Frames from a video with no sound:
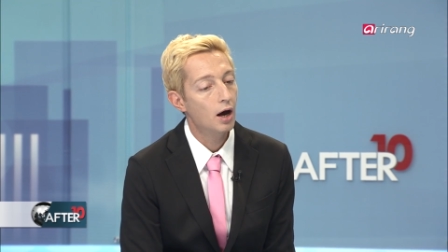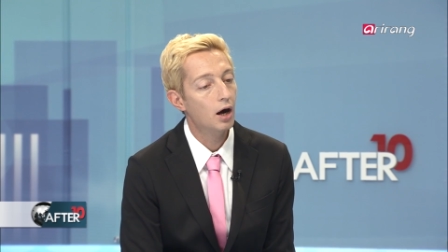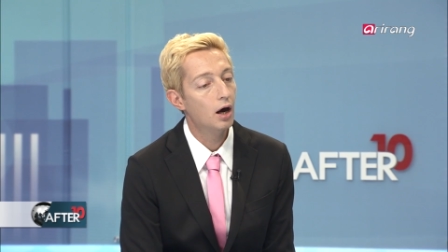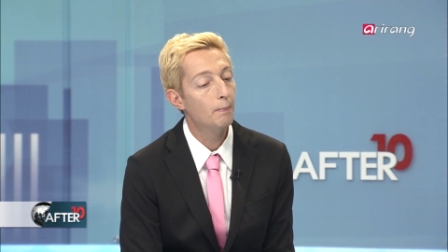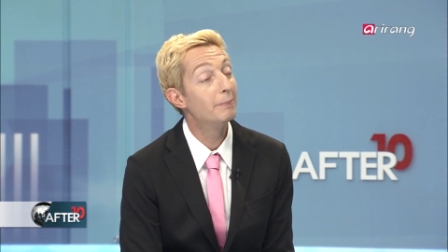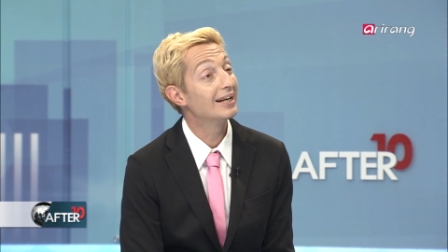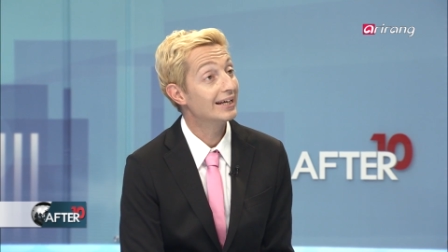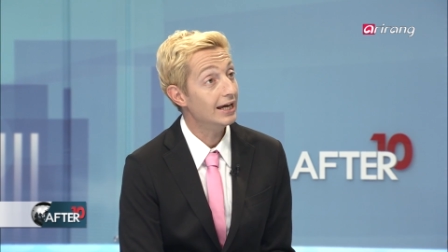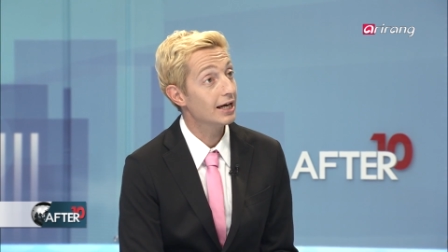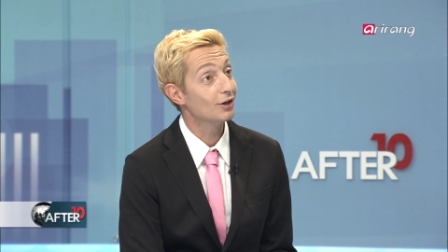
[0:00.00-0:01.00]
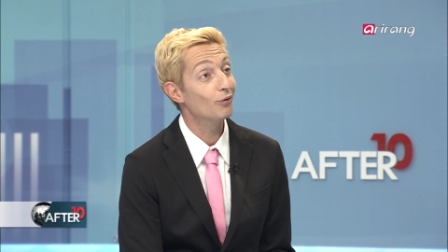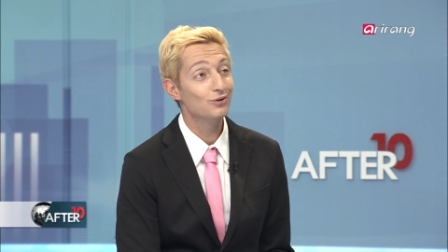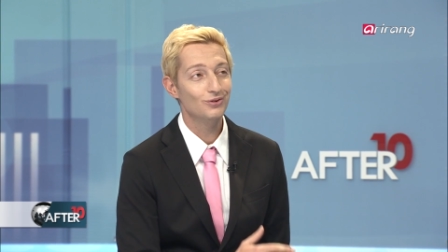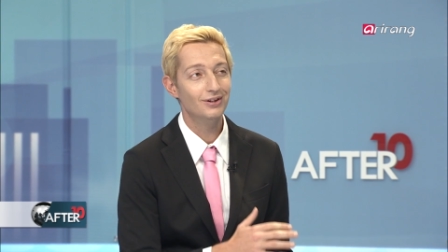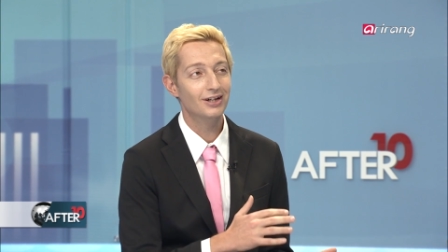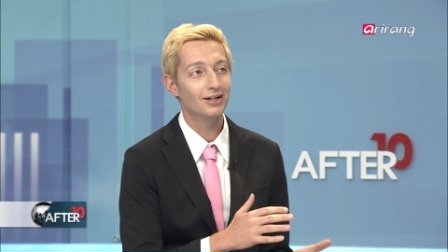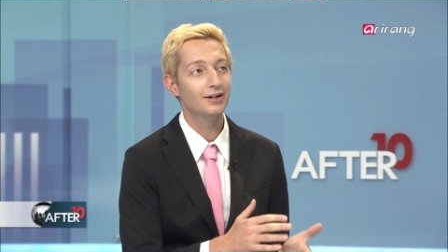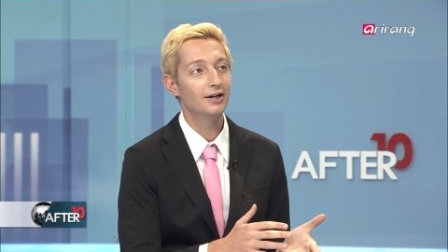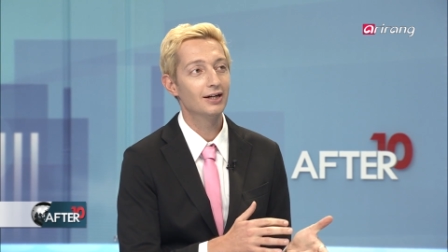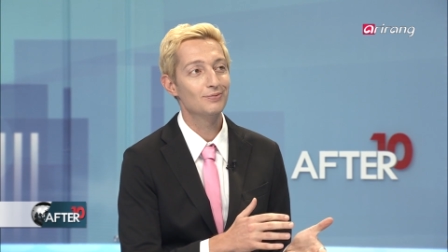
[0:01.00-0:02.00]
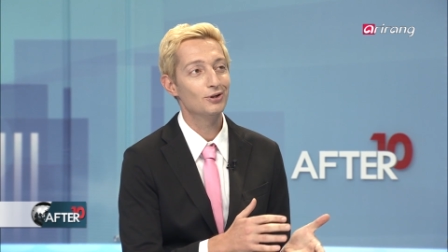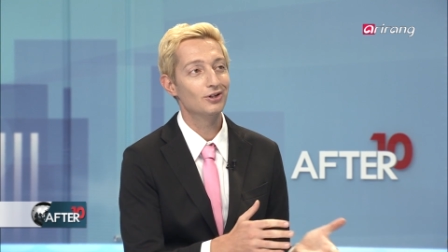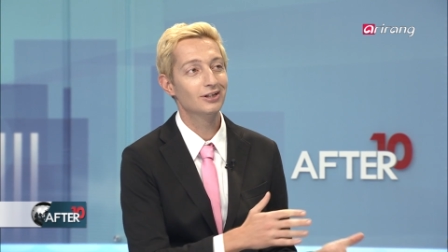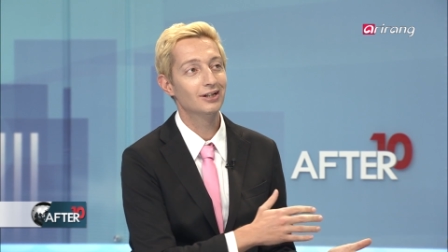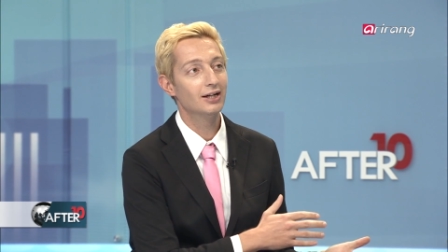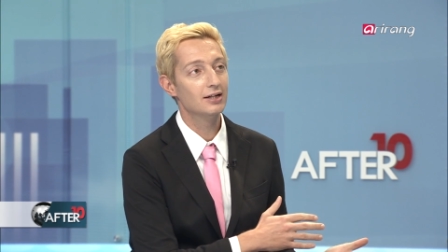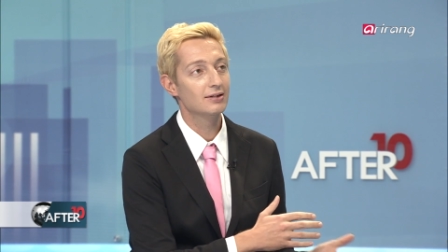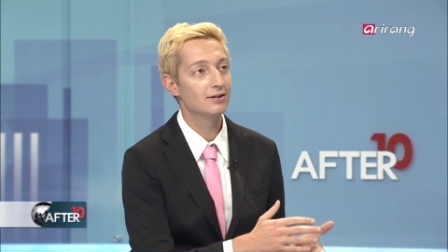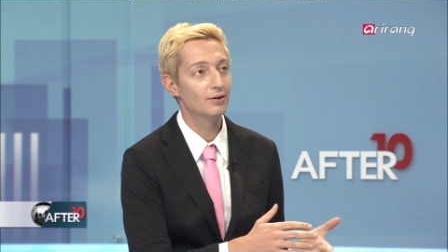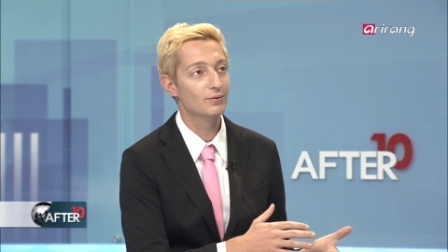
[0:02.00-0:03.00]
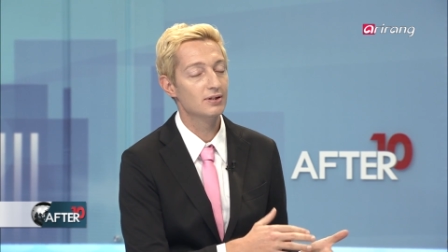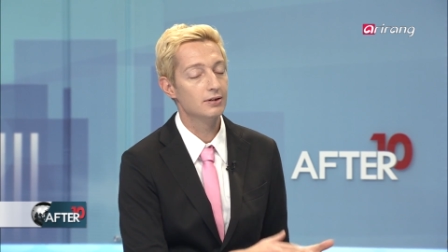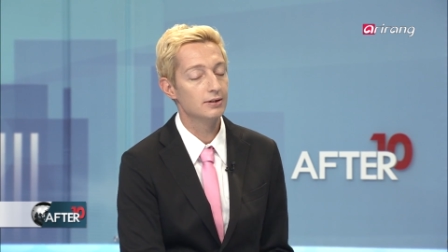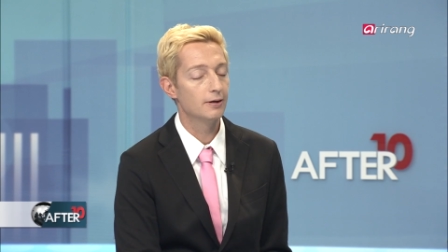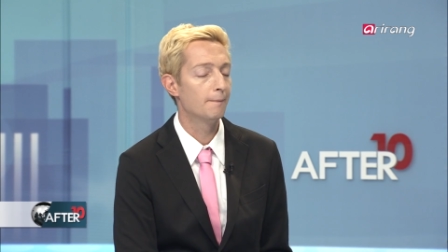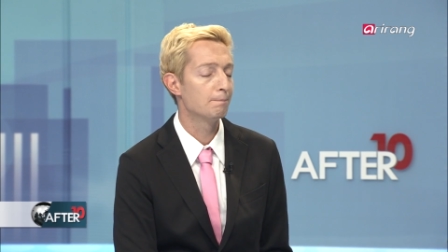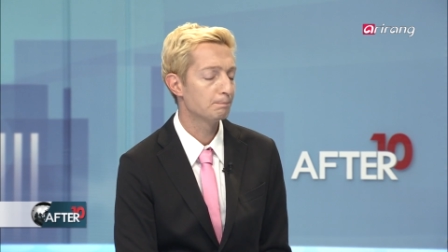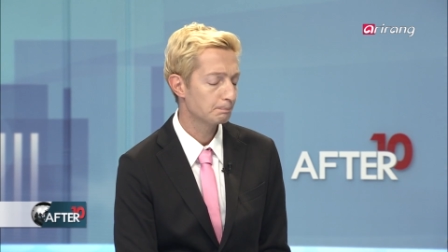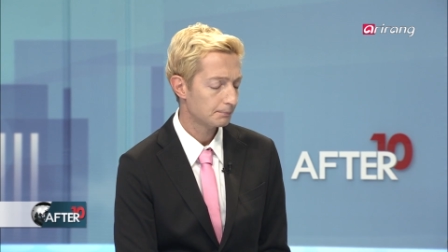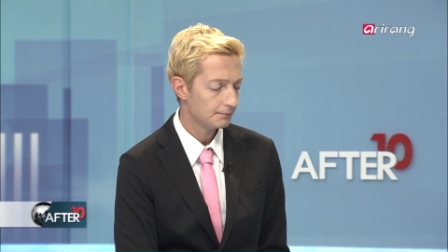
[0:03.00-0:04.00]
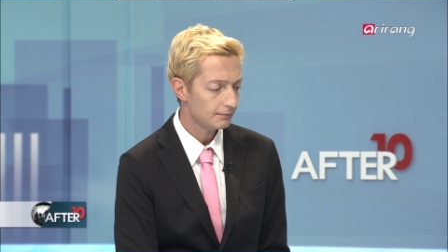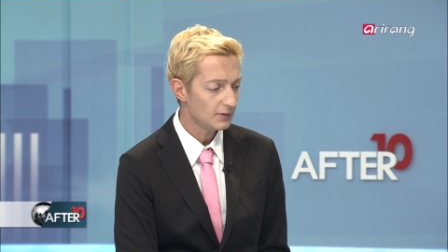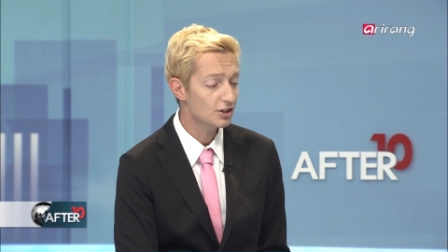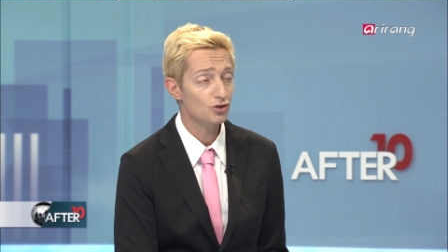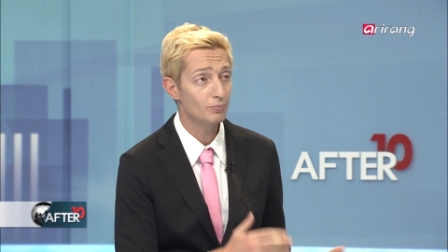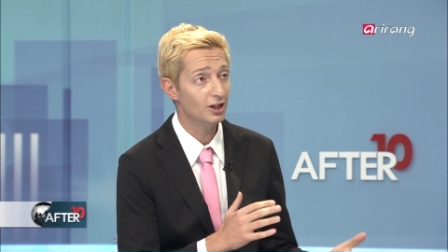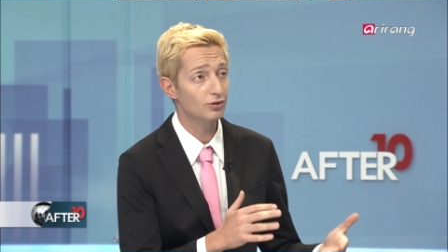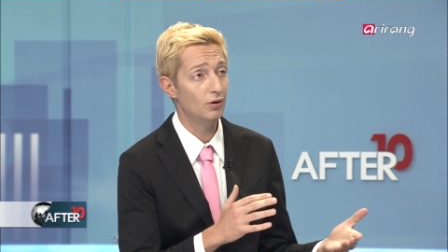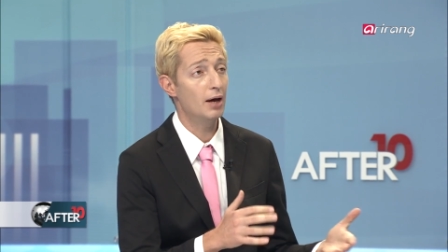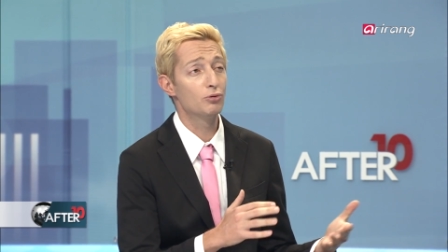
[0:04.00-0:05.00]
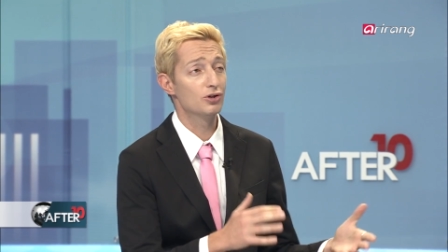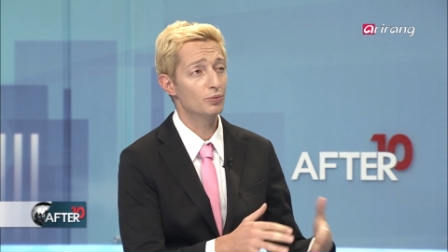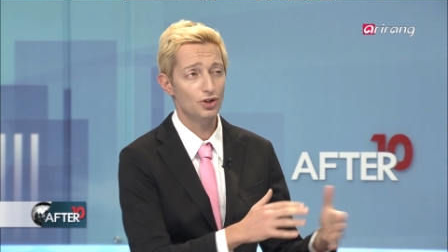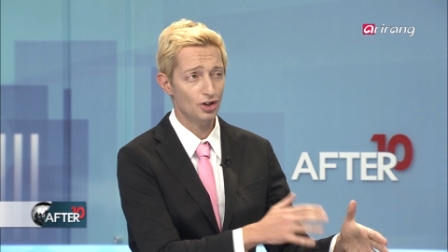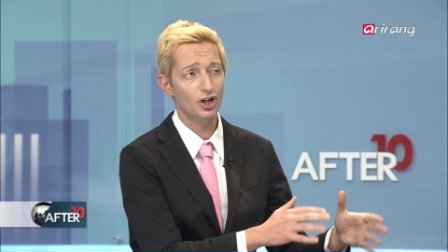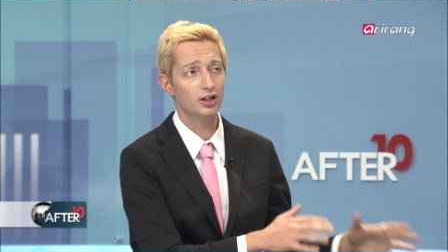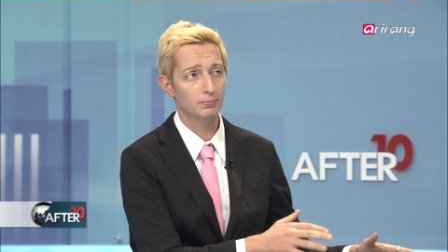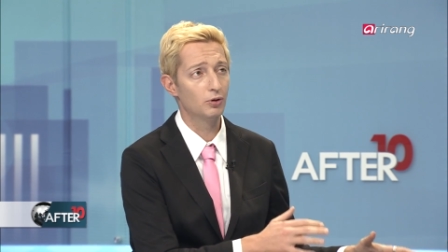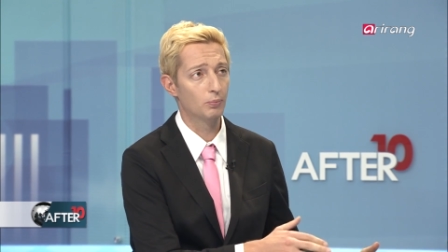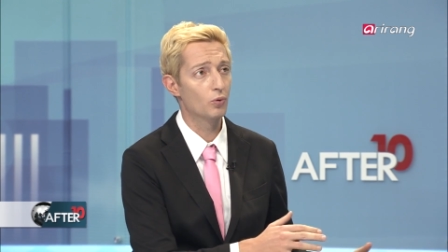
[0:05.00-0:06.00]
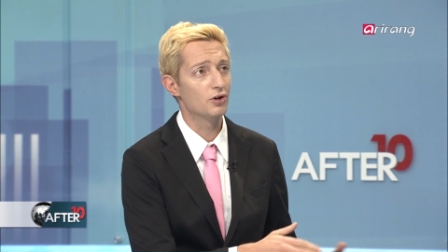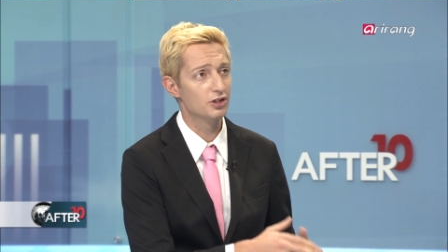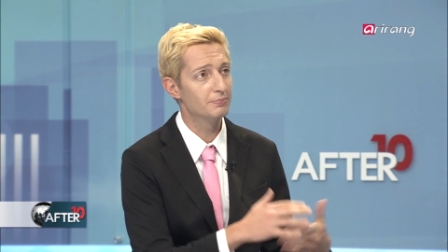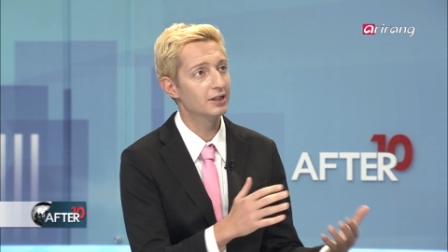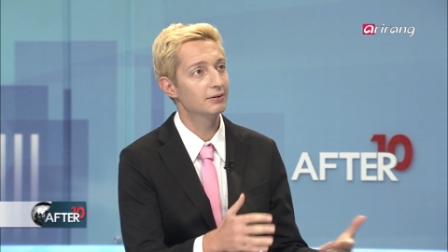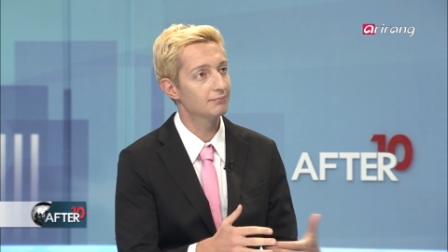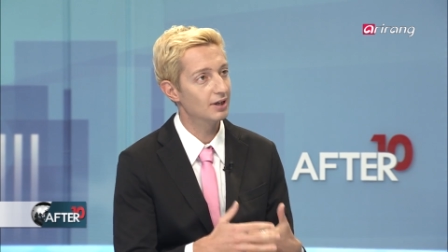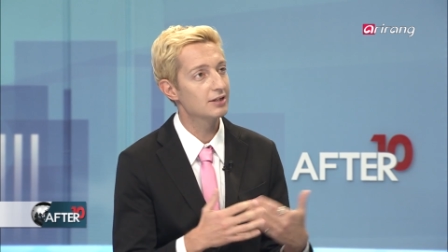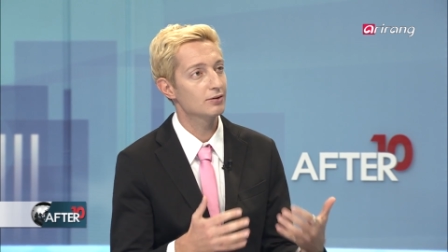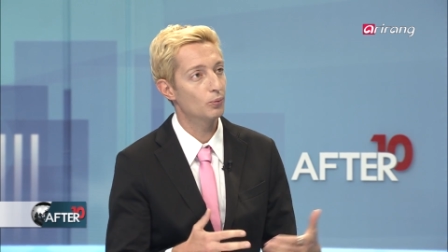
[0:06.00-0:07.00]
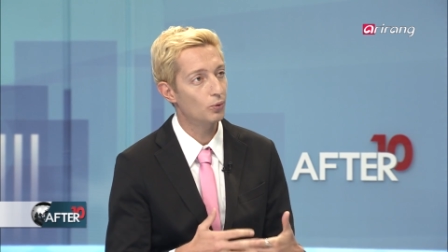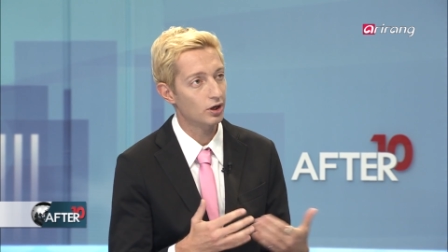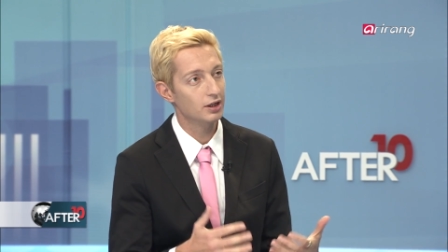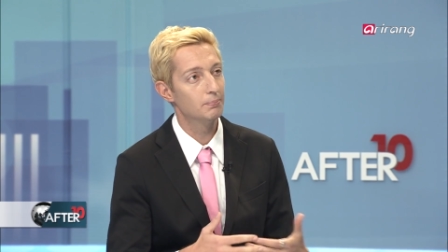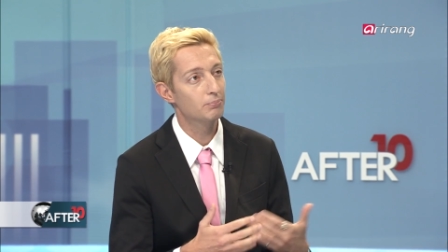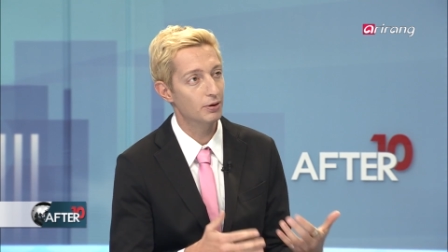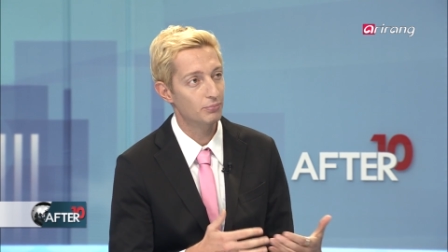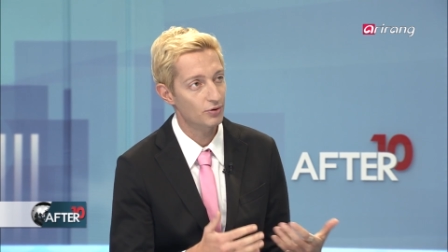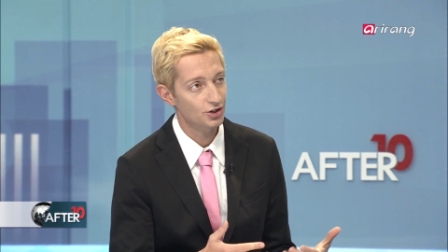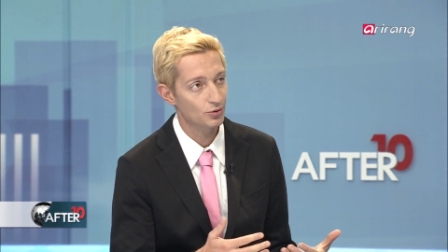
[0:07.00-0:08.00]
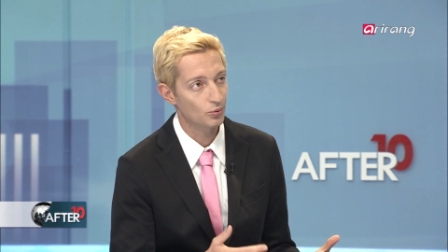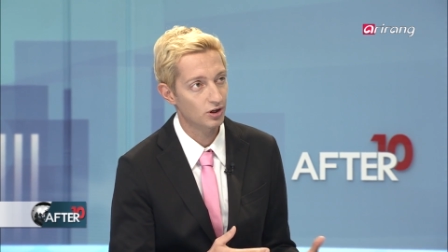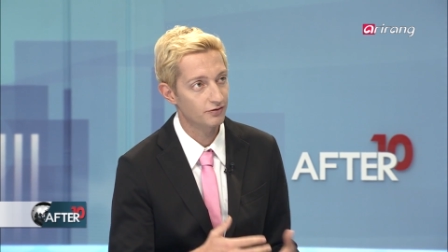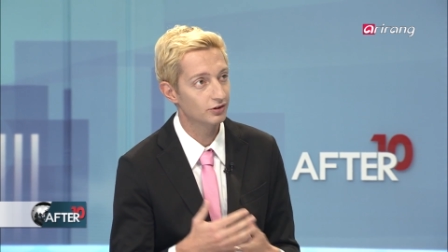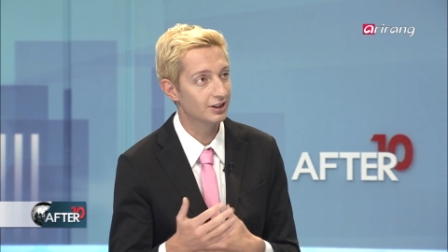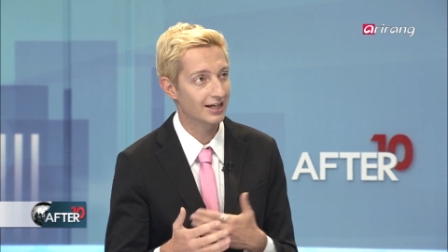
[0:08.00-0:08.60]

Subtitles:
But again, also there, especially in the last, there was this instrumental libraries, which are not the Pope words, but it's the work and preparation work for the